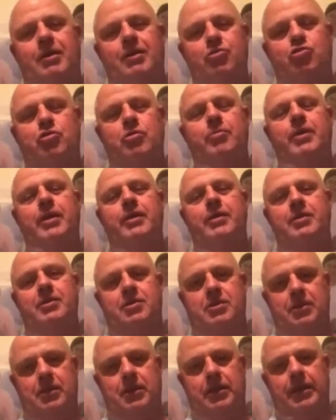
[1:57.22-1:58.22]

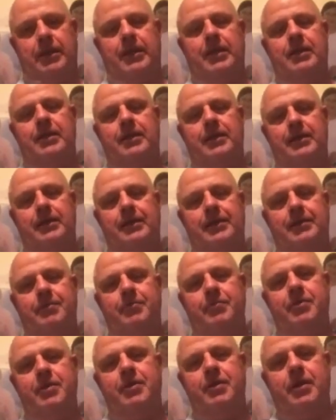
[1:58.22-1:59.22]
tremendously.
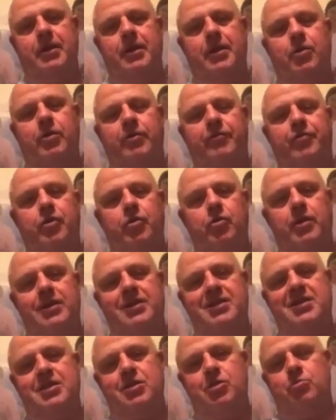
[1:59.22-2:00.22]
If you had
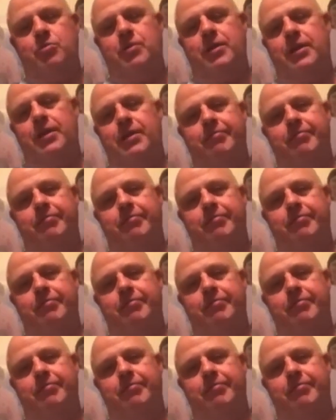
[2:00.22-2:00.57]
told me,